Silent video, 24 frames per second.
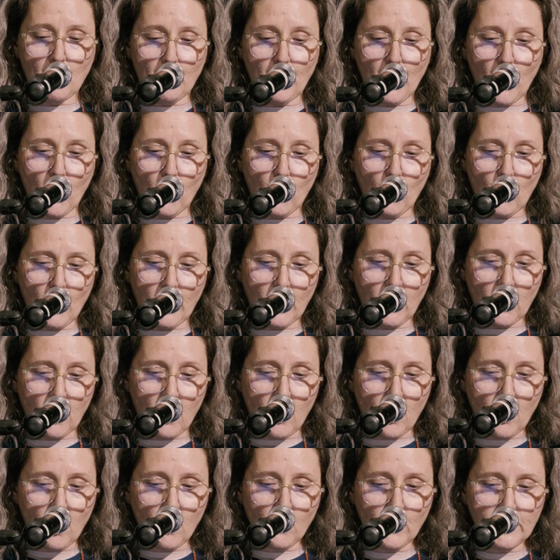but we're
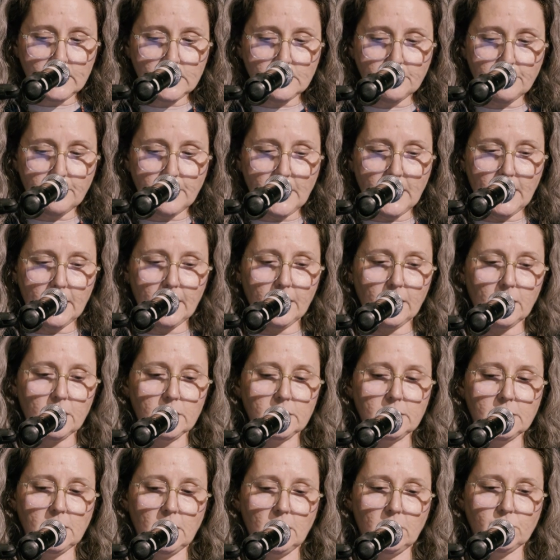always meeting
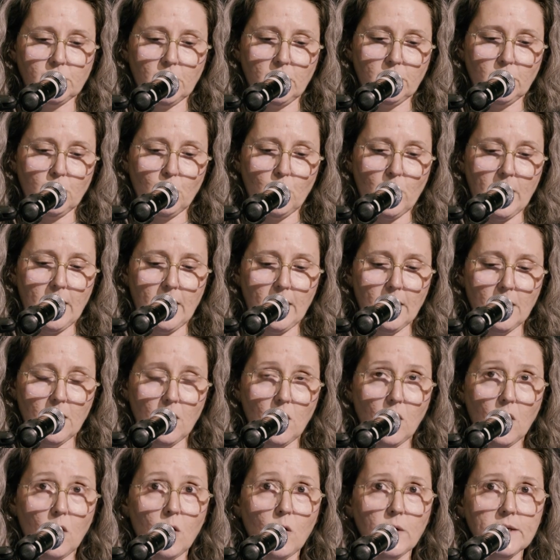ourselves on the way,
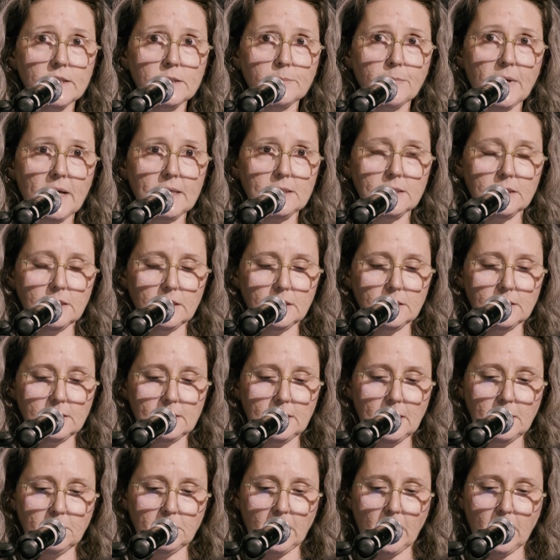always passing the
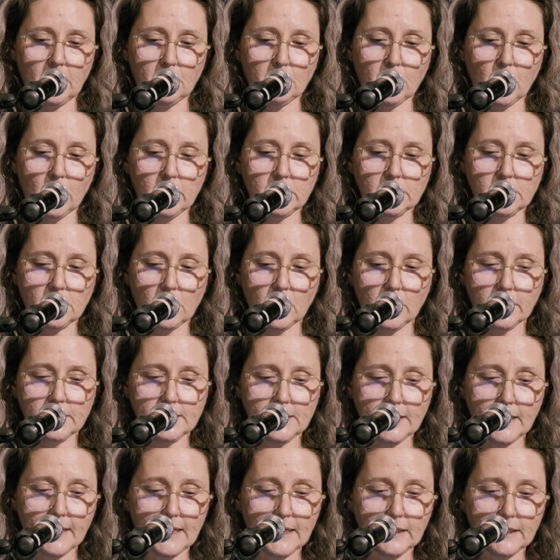same landmarks,
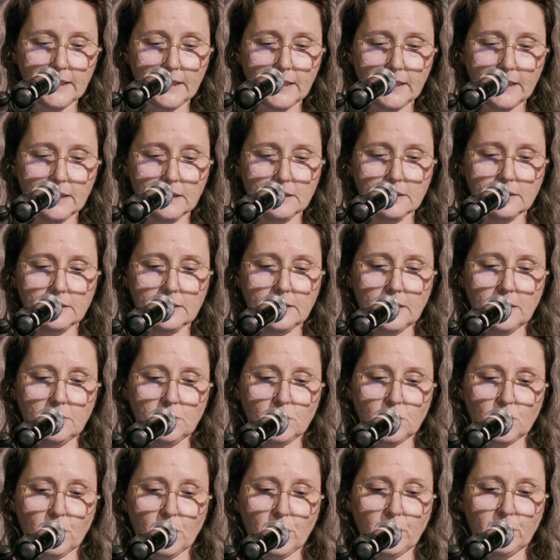articulating the
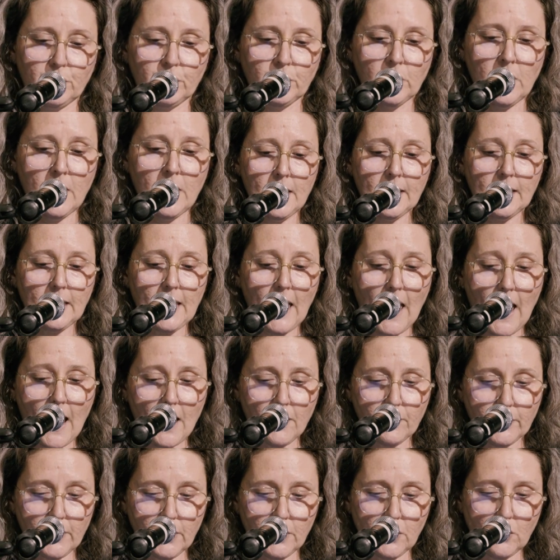same truths,
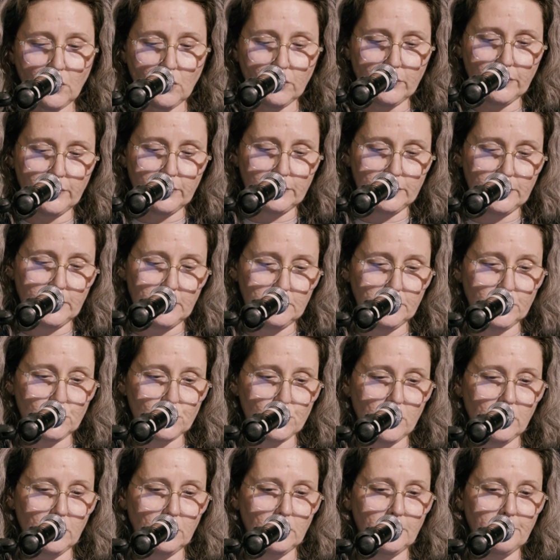carrying on the same
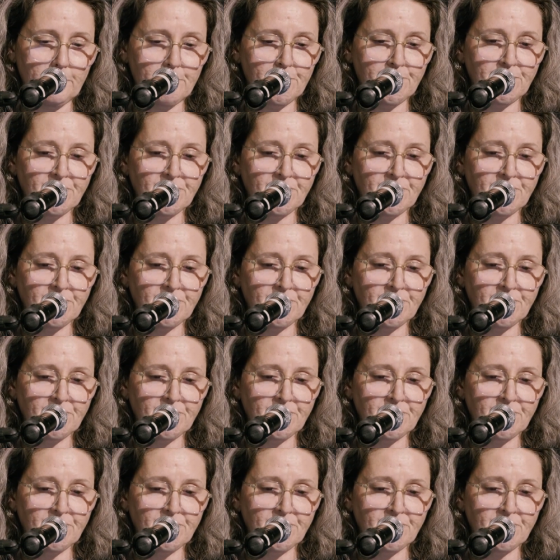struggle.